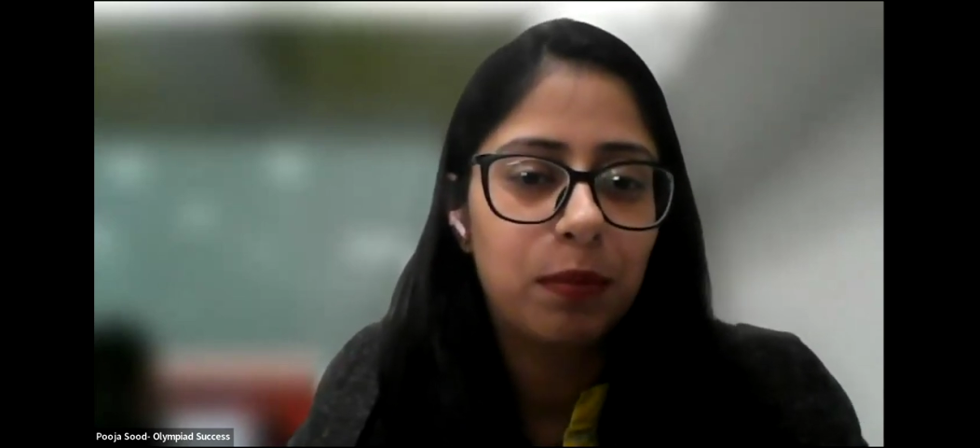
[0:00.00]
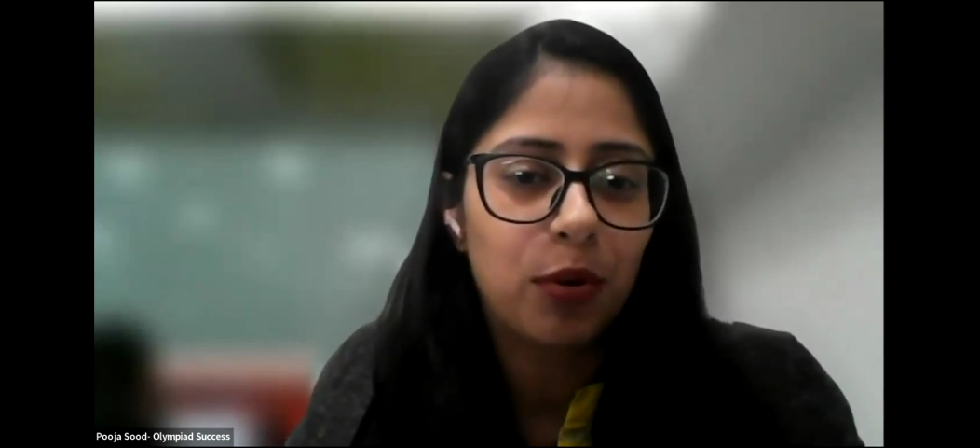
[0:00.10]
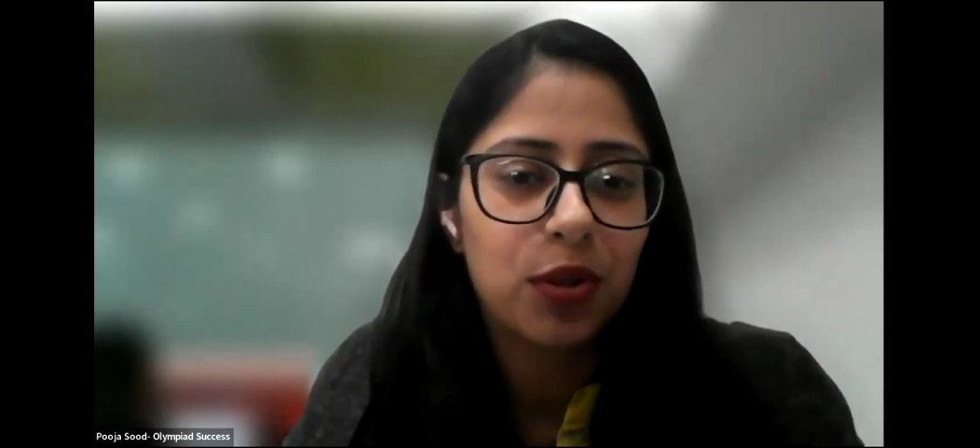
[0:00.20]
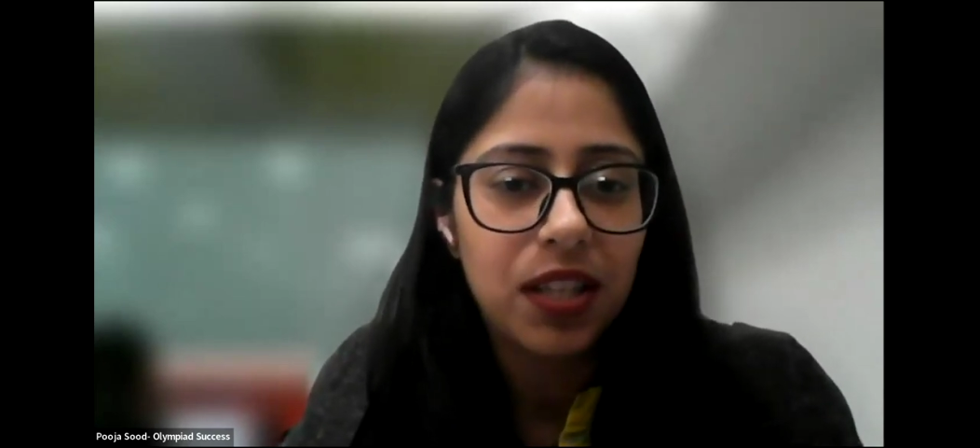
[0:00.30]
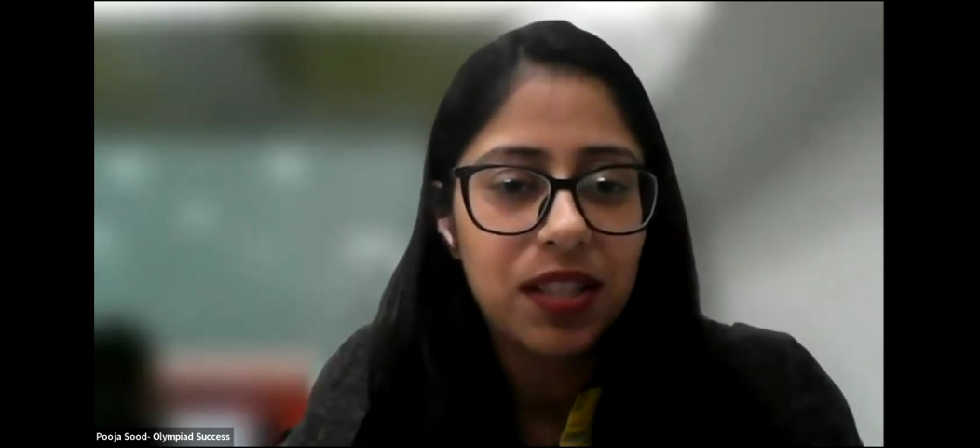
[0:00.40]

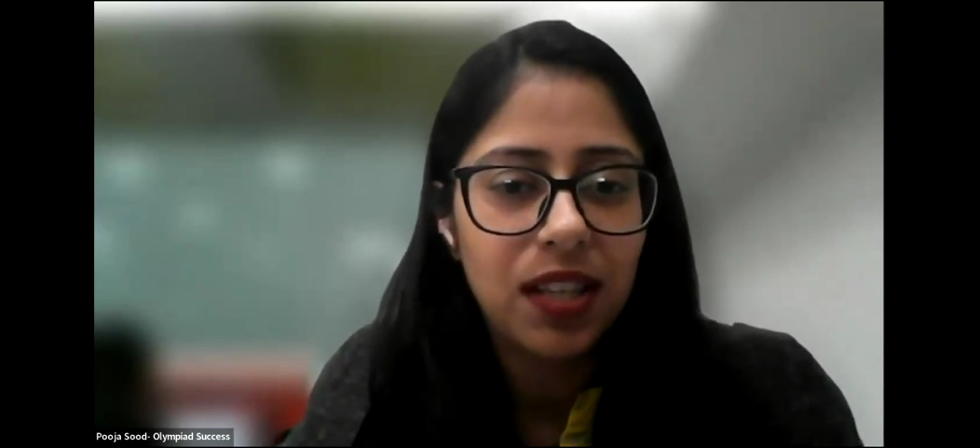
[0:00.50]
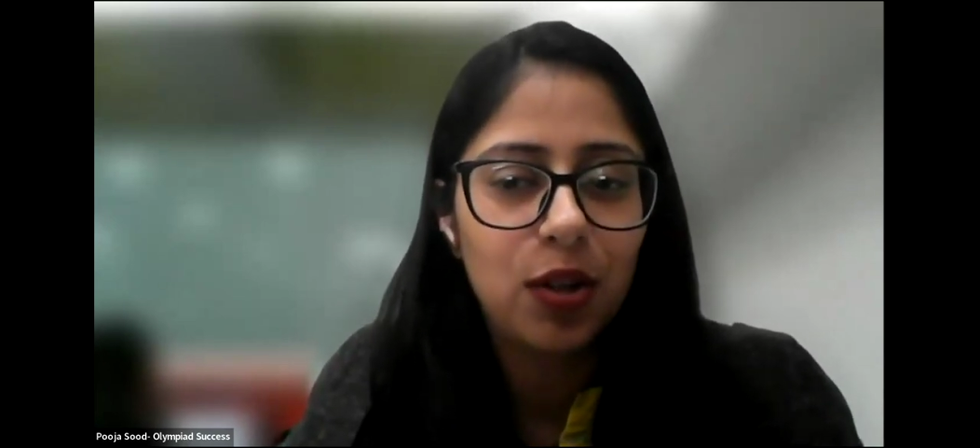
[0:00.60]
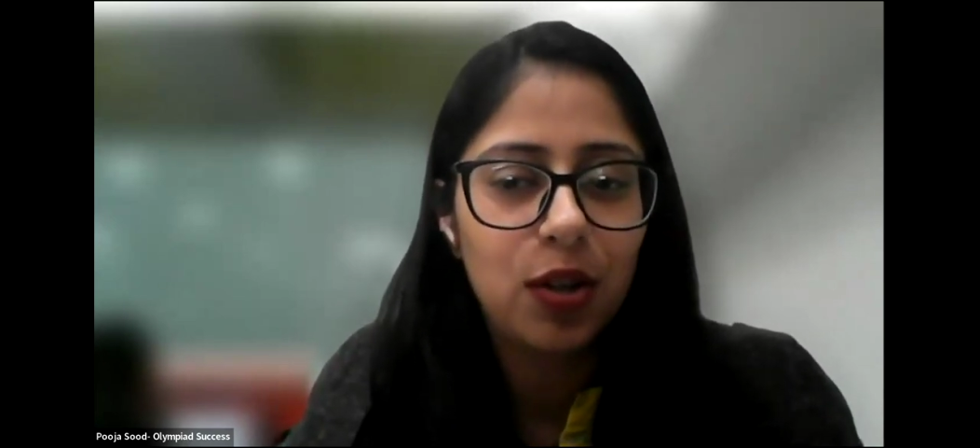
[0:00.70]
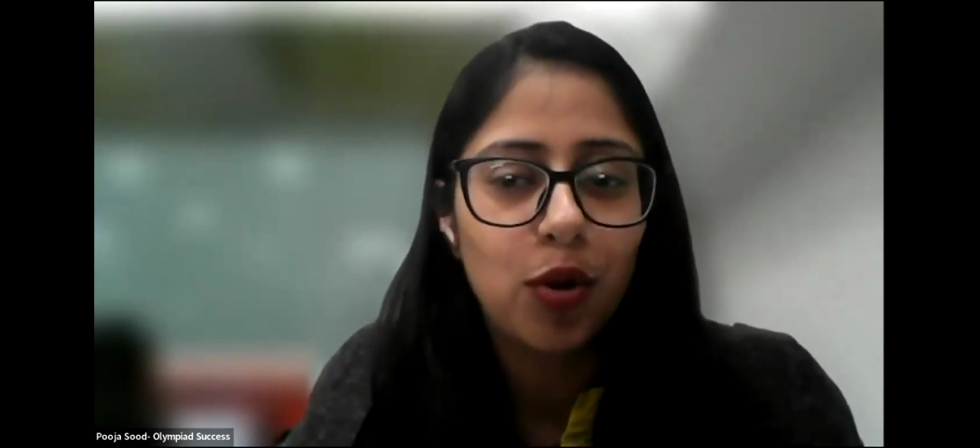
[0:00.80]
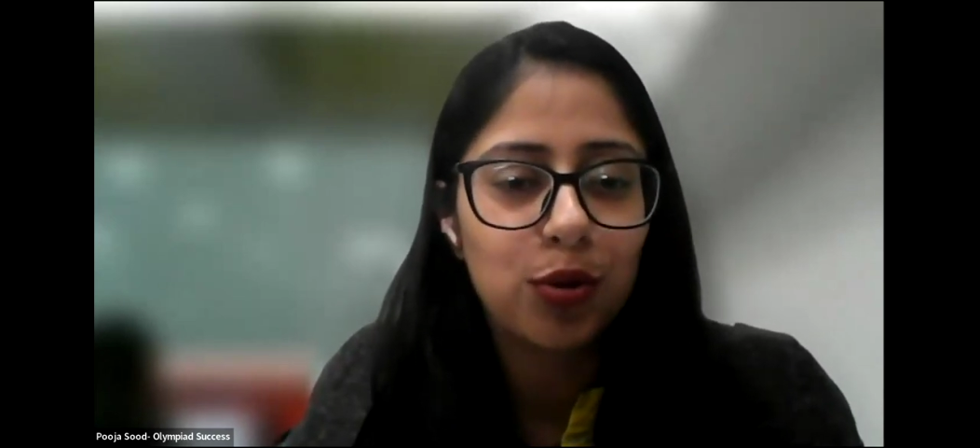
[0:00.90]
process and
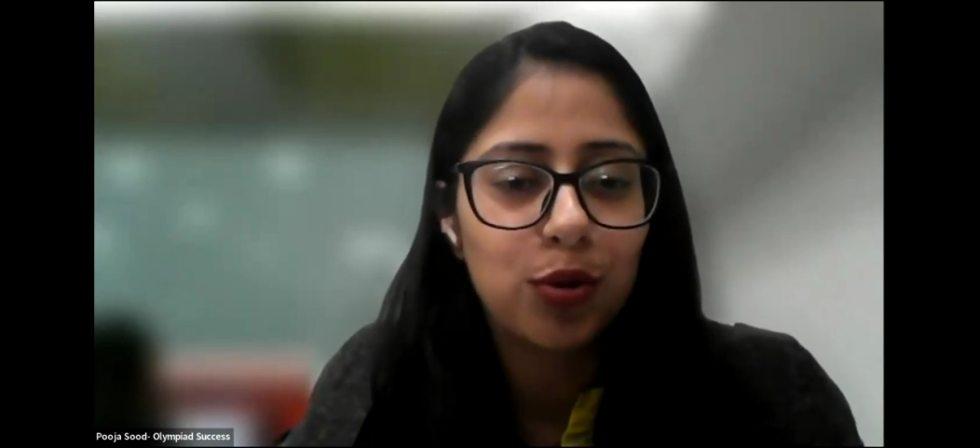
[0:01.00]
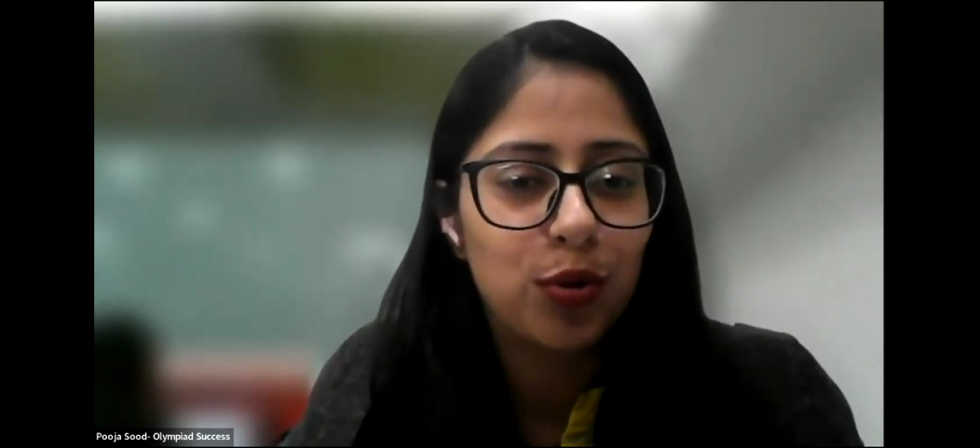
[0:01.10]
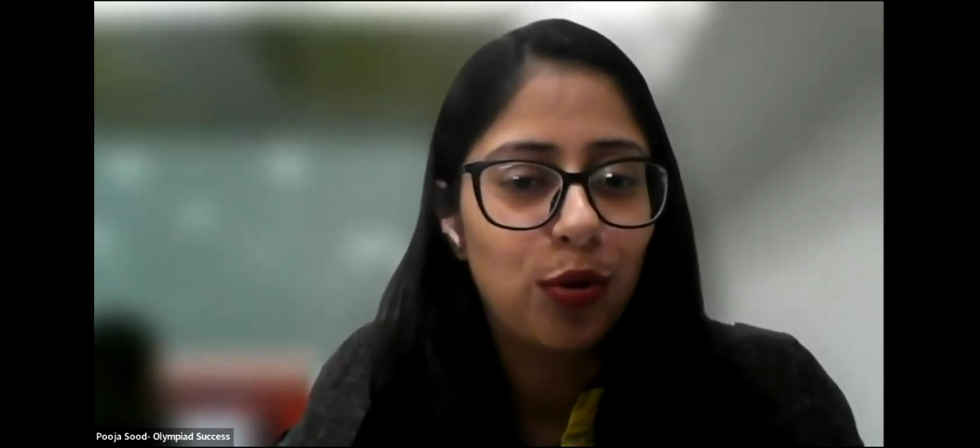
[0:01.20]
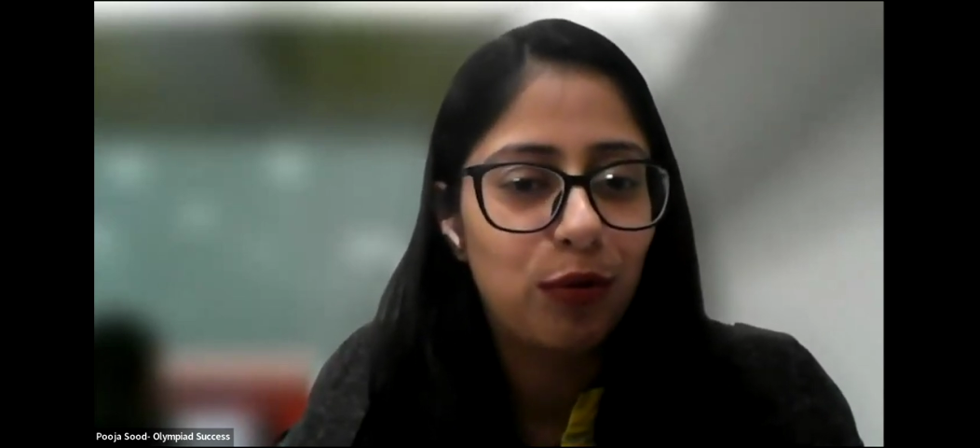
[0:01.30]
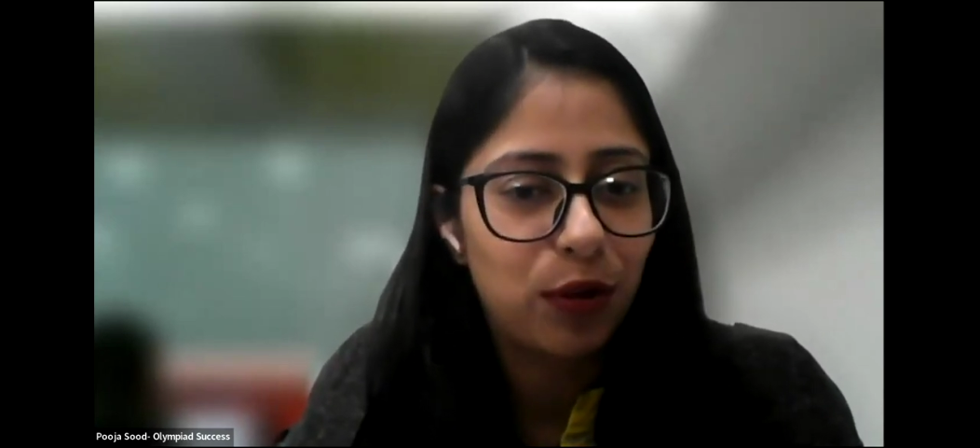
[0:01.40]
you are good to go